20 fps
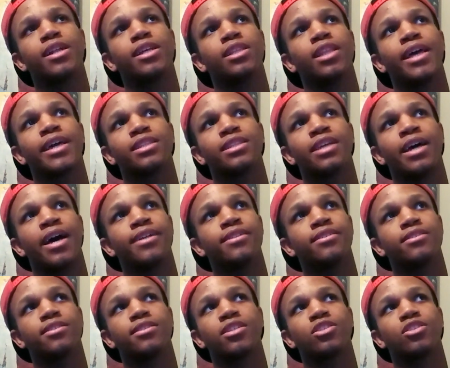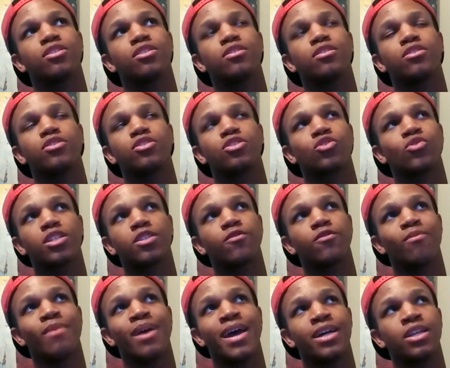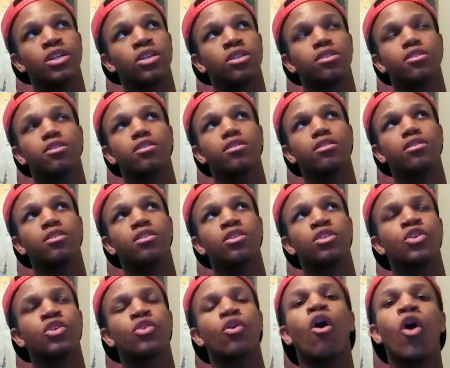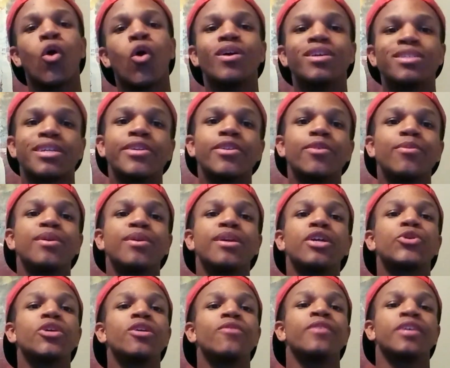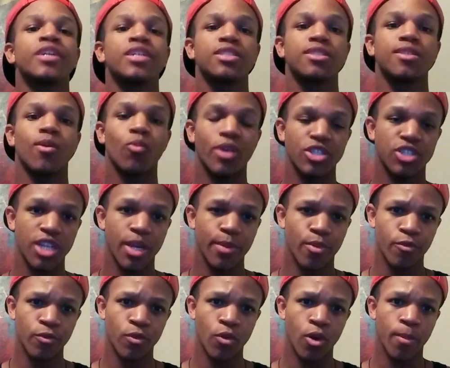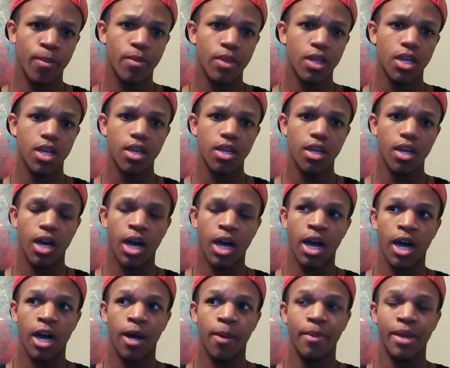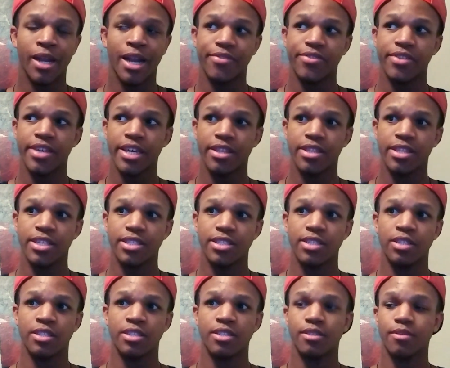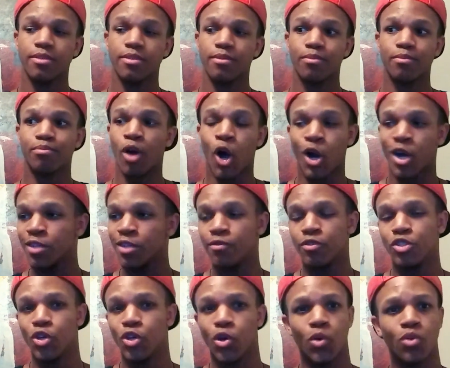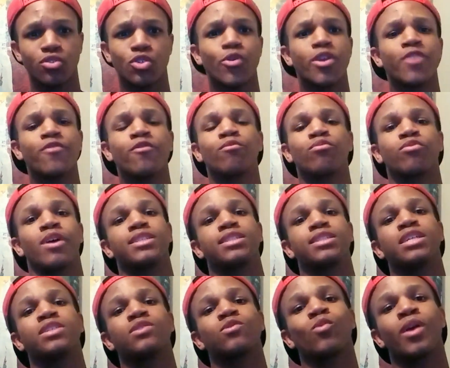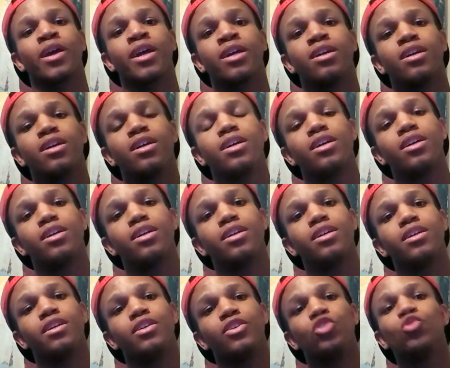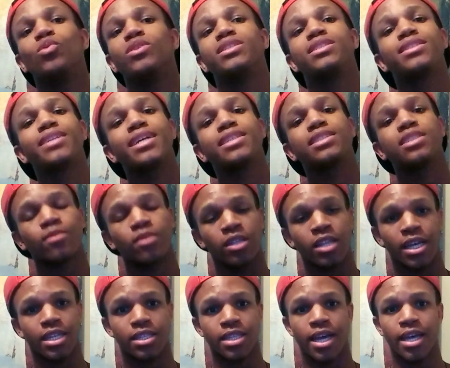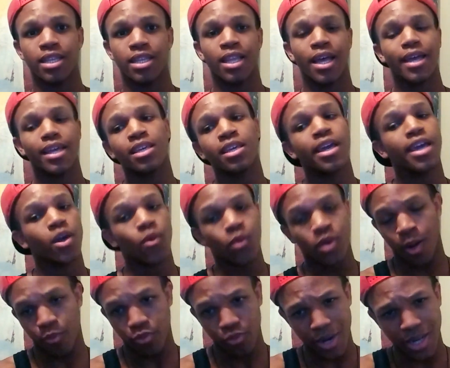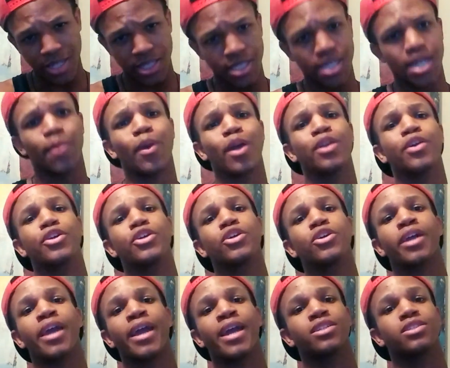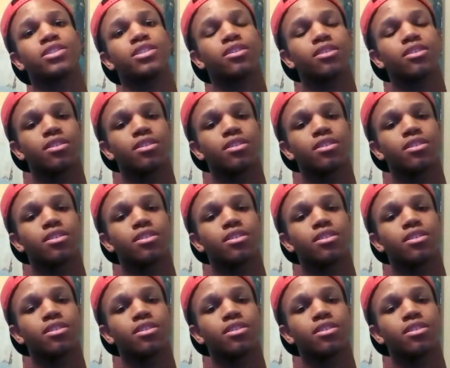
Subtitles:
like that in such a destructive manner, you're always going to be in grieving in some way, shape, or form. And I think this is part of Joe's grieving process, where you would say something like that, like, yeah, when I'm president, I'm going to cure cancer.